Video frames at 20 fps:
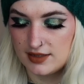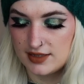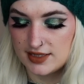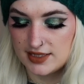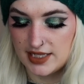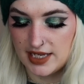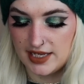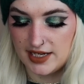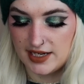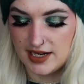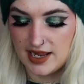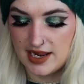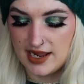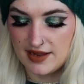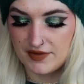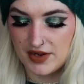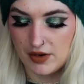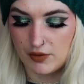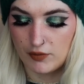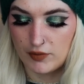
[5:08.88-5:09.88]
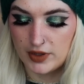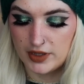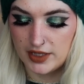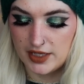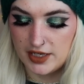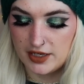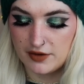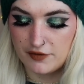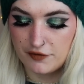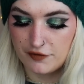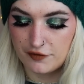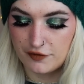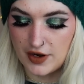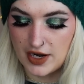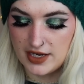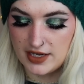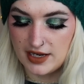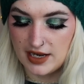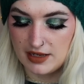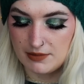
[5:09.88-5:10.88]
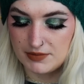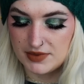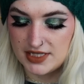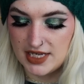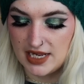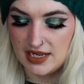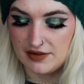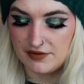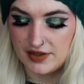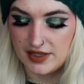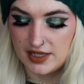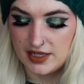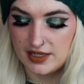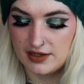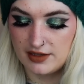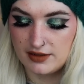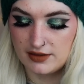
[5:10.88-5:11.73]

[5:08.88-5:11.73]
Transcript: Zane and I have a really good friend named David,